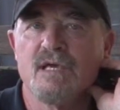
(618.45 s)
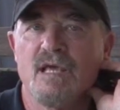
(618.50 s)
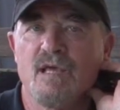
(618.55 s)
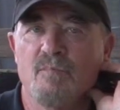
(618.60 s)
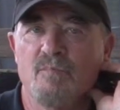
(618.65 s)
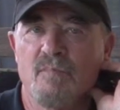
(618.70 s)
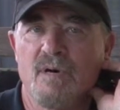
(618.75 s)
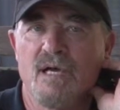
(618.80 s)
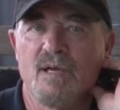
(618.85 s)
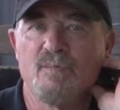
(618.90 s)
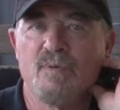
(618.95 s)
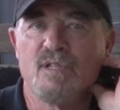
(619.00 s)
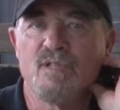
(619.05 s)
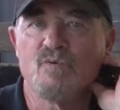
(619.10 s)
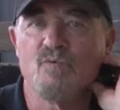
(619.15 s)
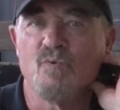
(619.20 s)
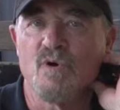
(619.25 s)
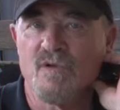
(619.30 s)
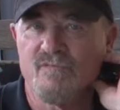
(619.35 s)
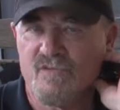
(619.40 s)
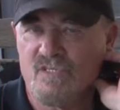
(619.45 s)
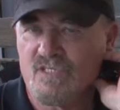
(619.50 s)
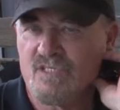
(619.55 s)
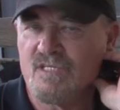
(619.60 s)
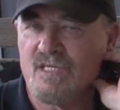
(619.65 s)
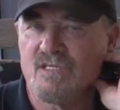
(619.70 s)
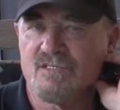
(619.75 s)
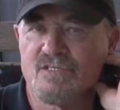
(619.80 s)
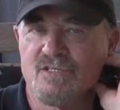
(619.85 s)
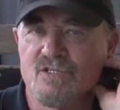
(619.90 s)
It might be that one of his
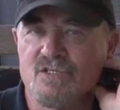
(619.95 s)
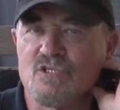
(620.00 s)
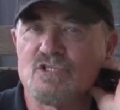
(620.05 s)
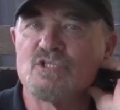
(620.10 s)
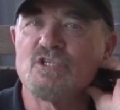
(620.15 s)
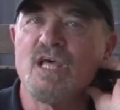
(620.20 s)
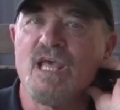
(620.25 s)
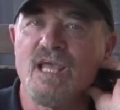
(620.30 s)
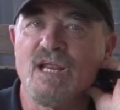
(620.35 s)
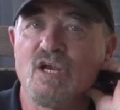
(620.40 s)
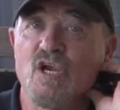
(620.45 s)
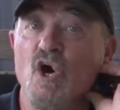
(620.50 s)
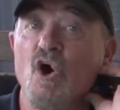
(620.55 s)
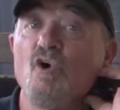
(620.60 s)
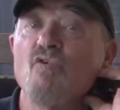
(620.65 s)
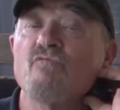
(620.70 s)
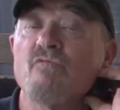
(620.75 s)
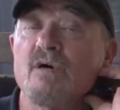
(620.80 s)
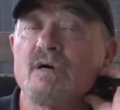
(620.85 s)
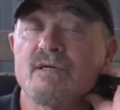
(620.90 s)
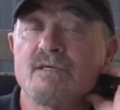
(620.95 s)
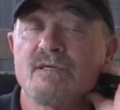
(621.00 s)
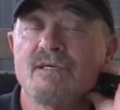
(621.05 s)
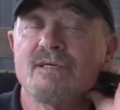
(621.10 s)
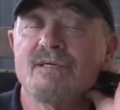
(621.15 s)
senses has taken over,